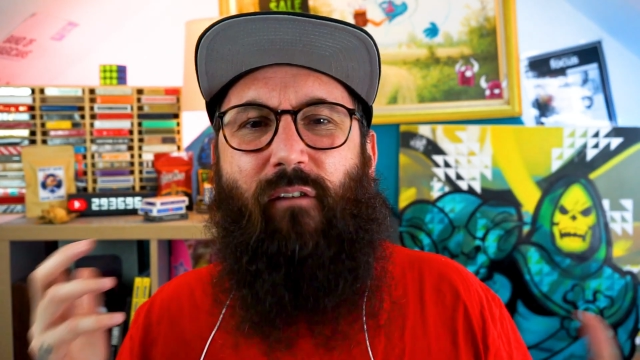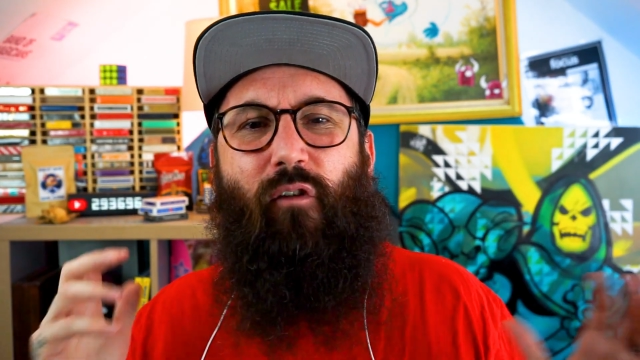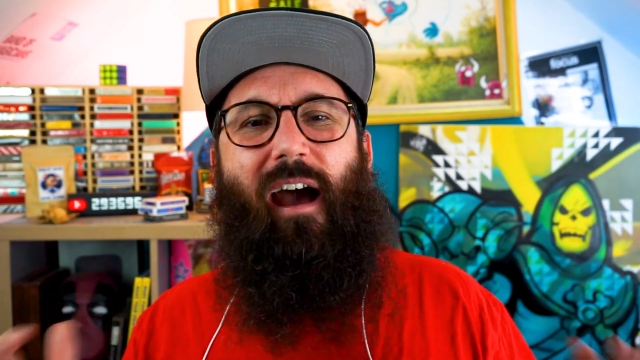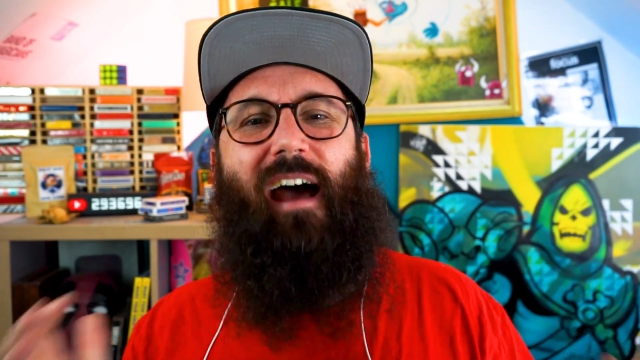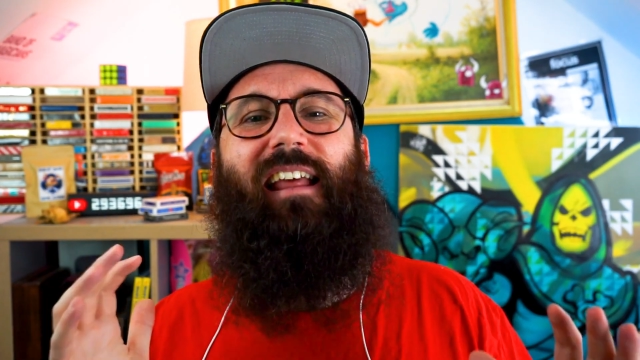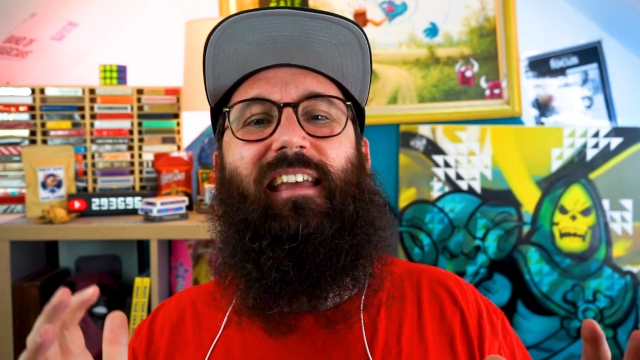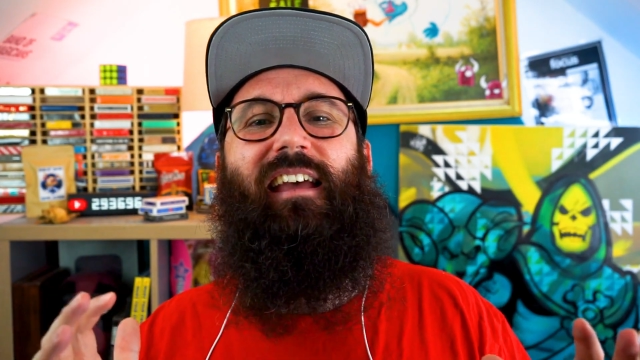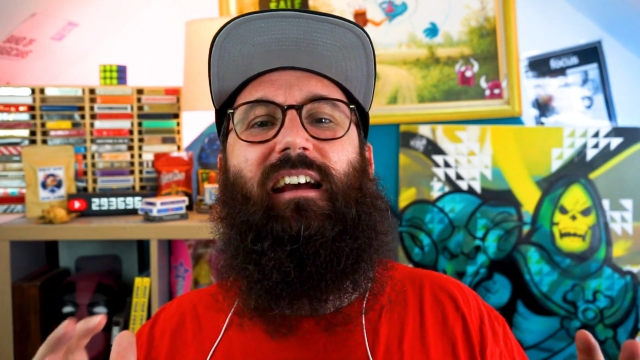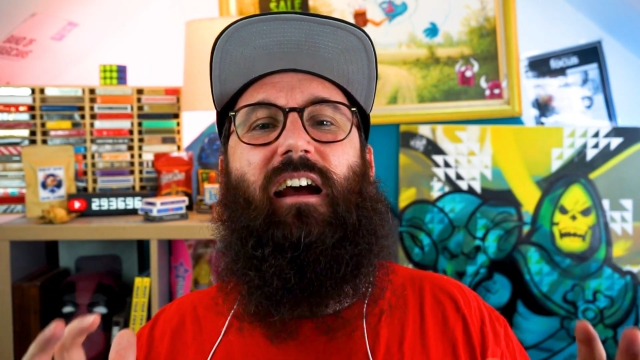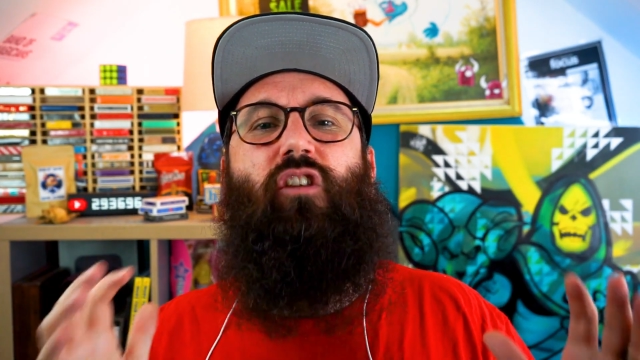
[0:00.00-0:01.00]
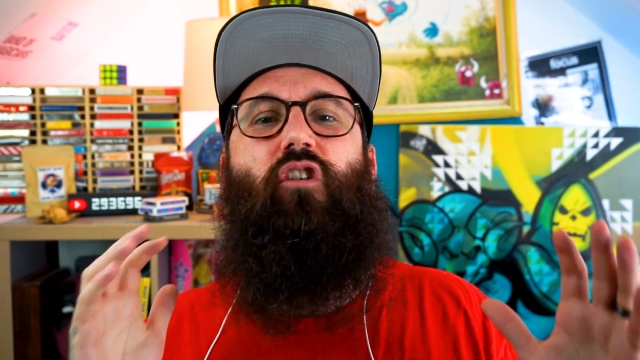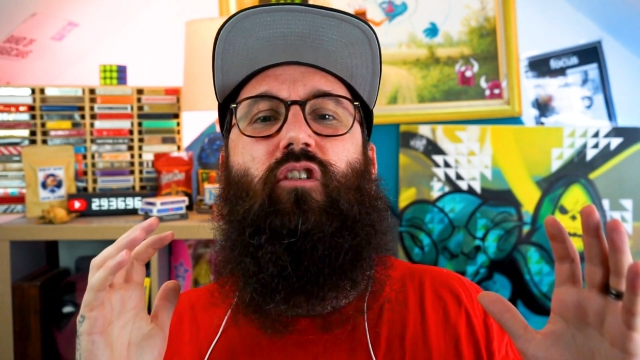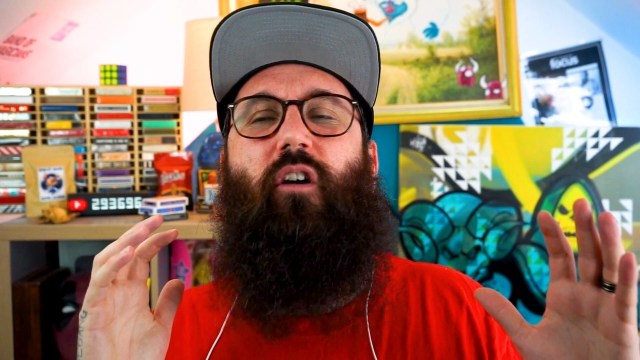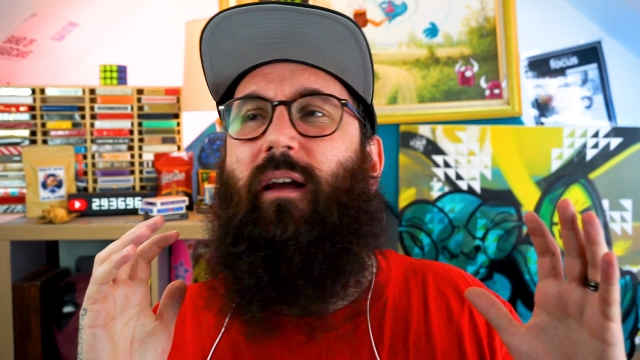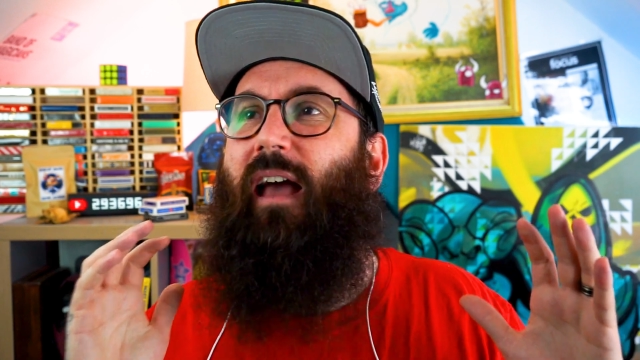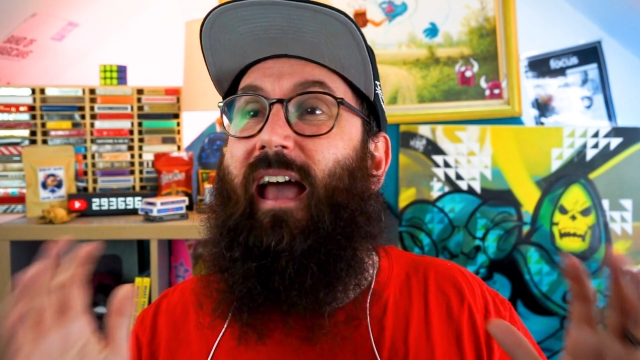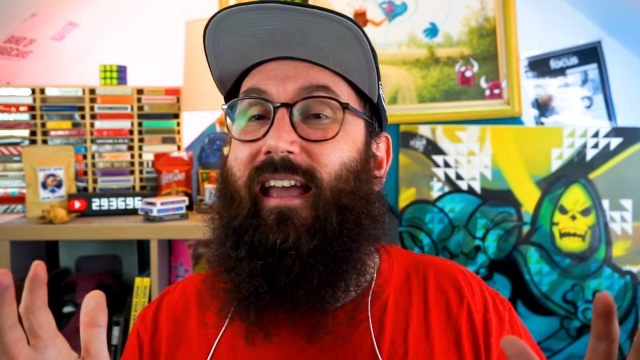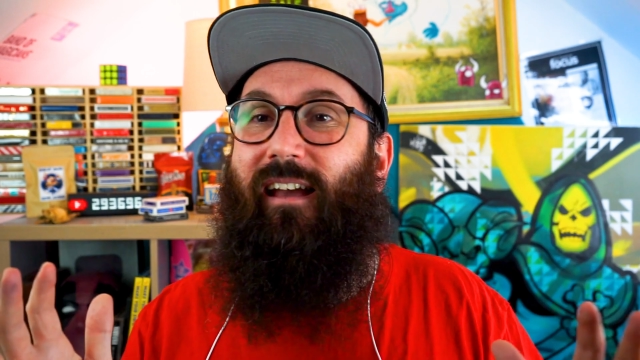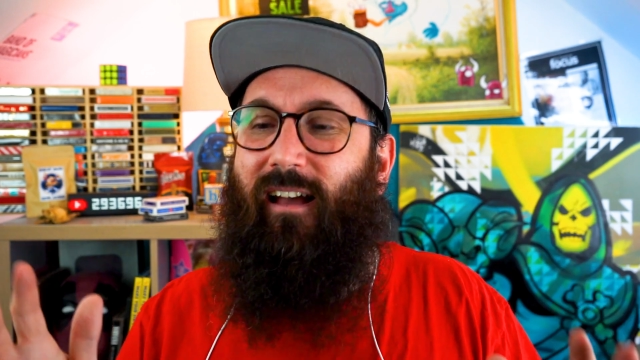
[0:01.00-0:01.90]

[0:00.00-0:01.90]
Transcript: If you're at a gig and you're going, hey,